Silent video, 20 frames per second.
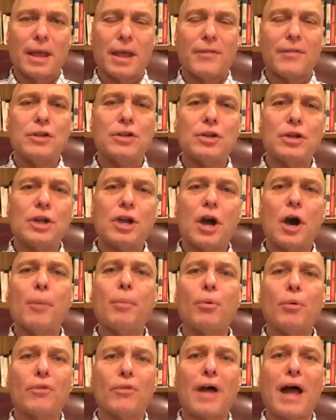And then you
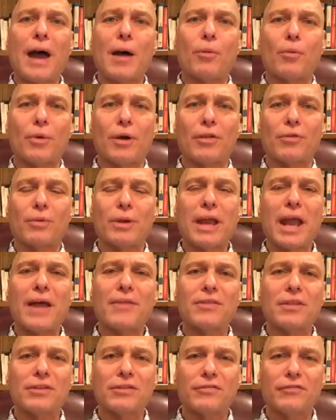couple that with, we
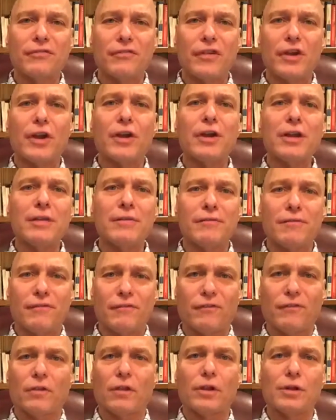had this very
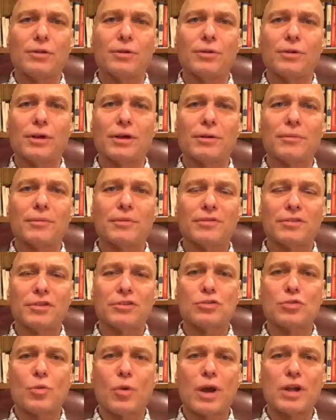fluke
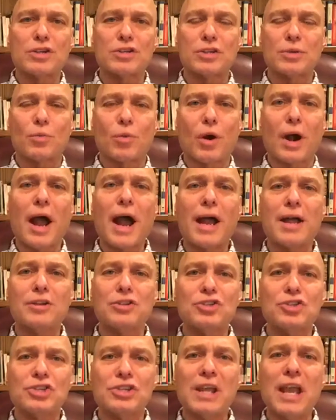situation where I
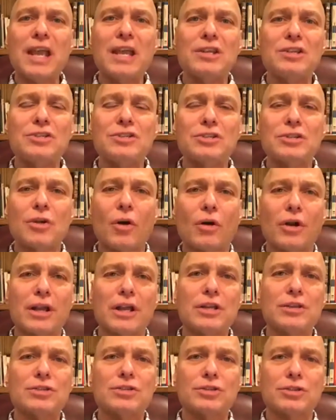had changed our
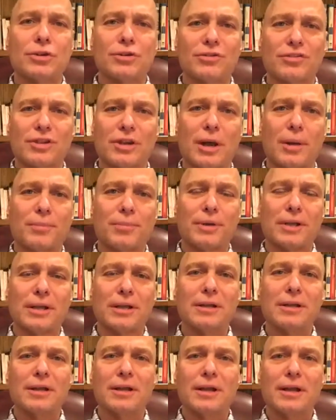insurance
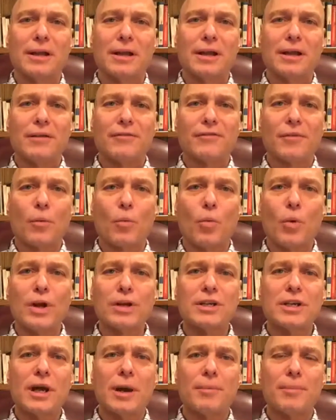company from
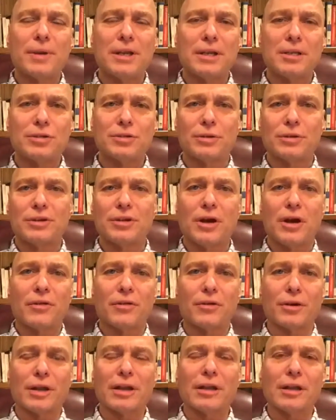one company to
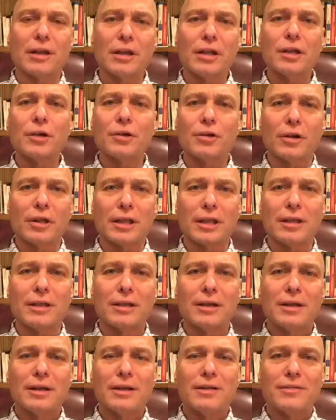another, and literally
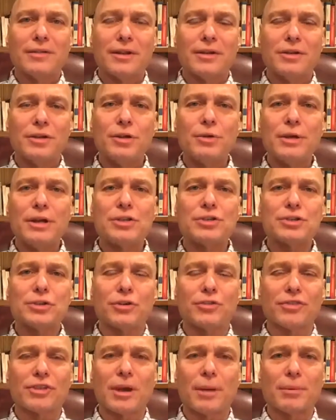the new
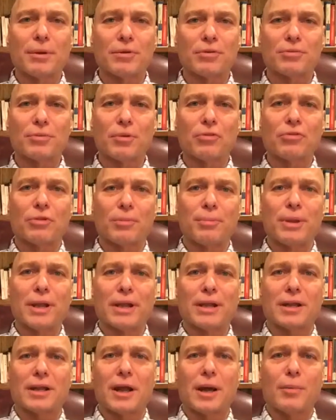insurance company was supposed to
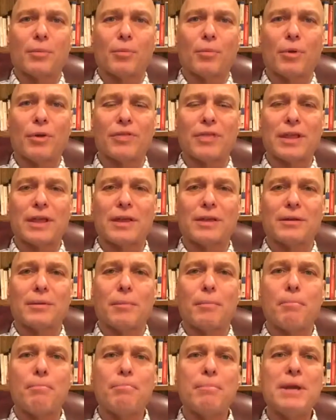pick it up within
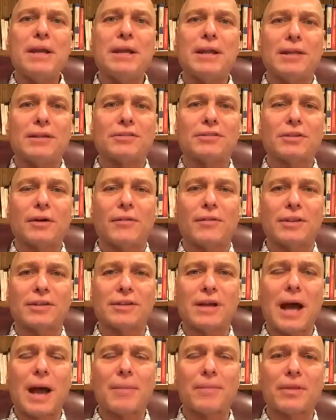minutes of the
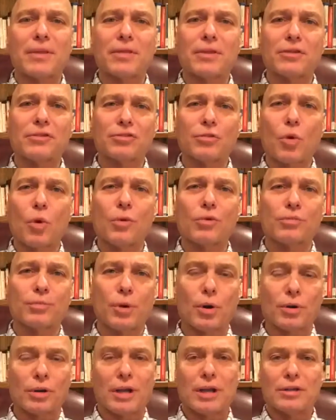time that the store was
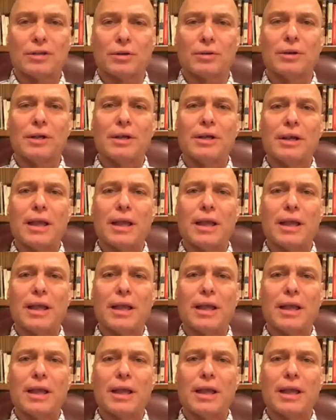broken into.